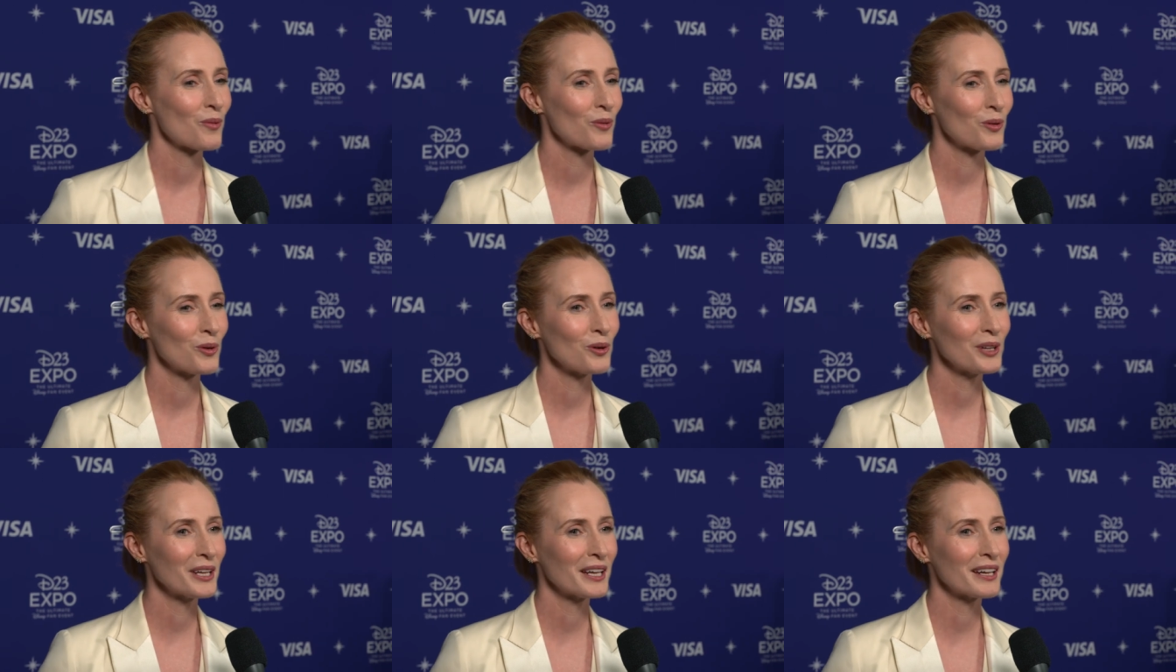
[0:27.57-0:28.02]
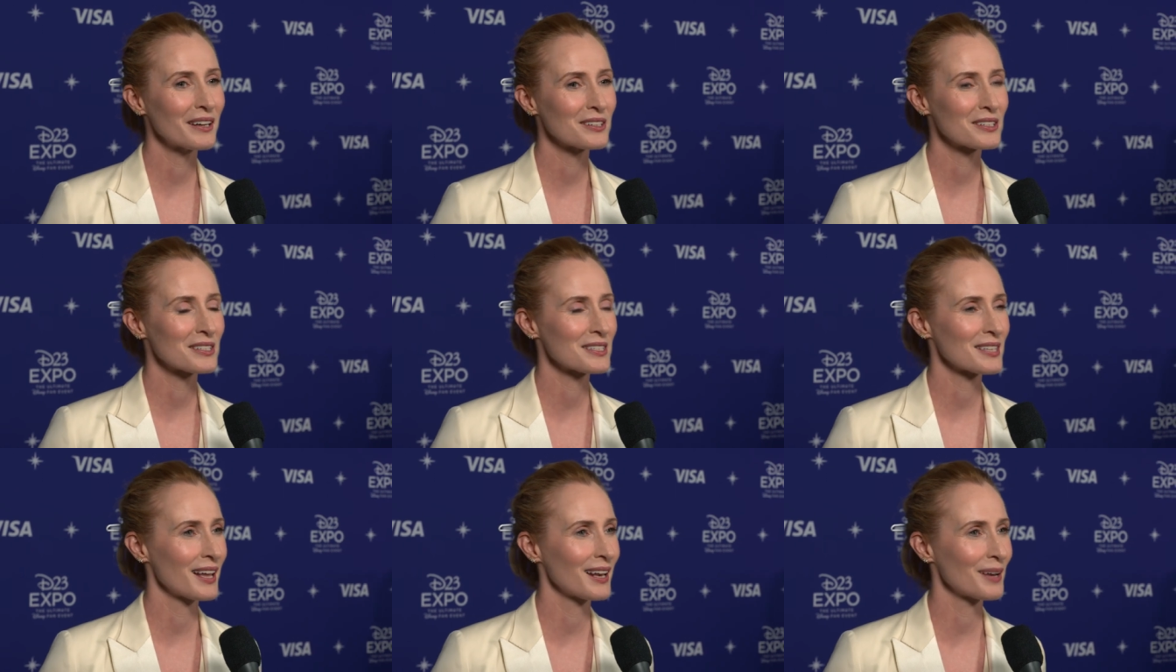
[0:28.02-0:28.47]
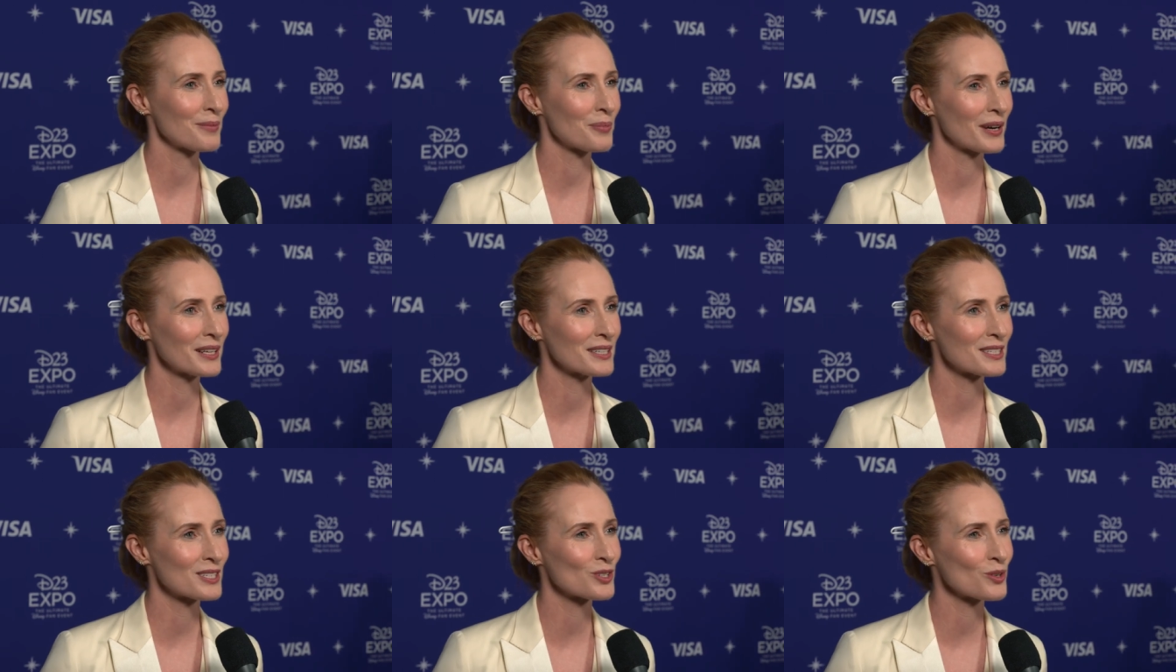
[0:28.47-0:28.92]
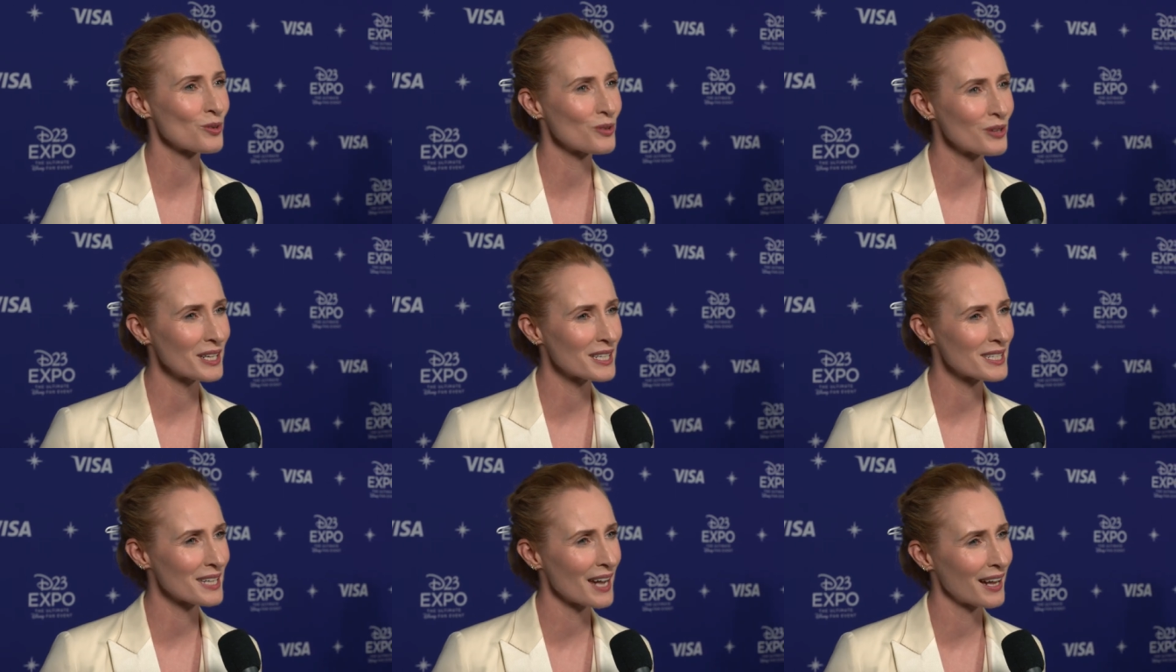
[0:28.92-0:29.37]
we're all here to celebrate
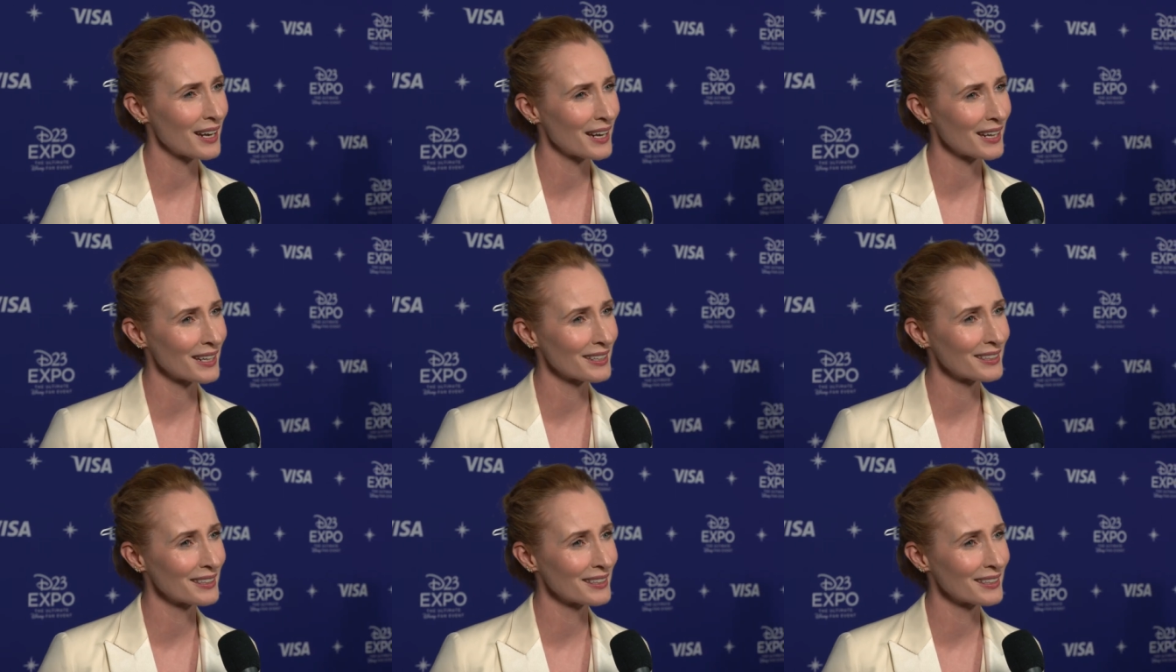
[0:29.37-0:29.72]
storytelling.